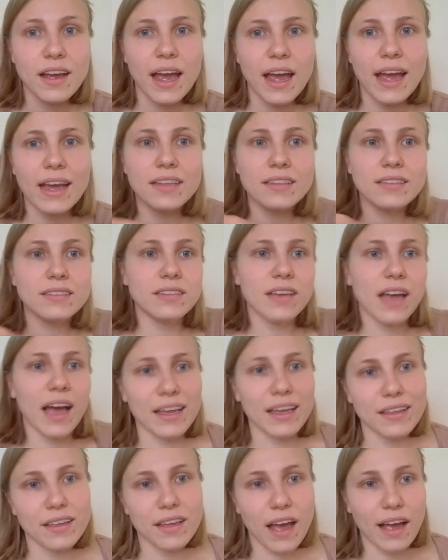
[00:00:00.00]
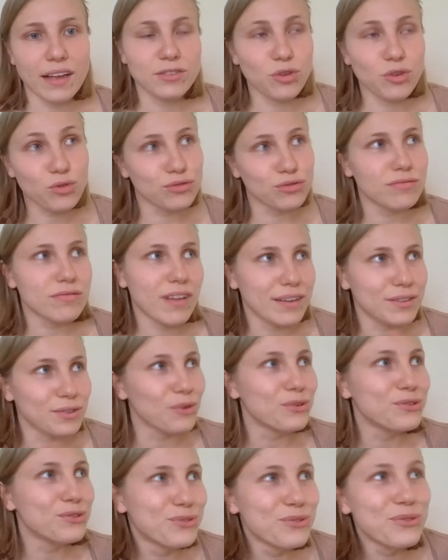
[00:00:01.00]
and I don't
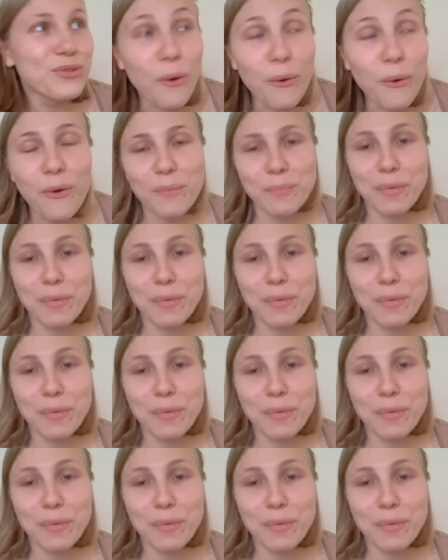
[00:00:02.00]
know,